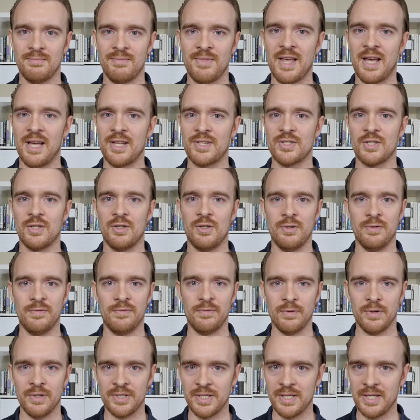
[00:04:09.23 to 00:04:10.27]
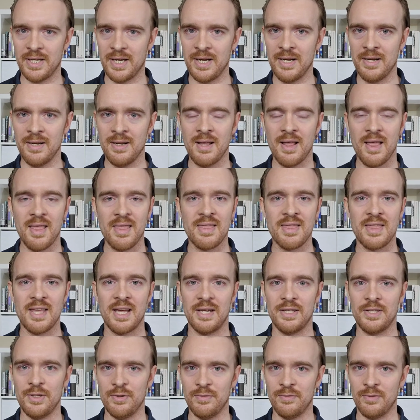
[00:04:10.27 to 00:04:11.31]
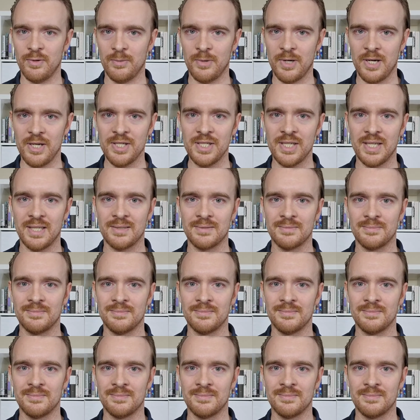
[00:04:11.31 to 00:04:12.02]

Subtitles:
That's all for today. Thank you for watching.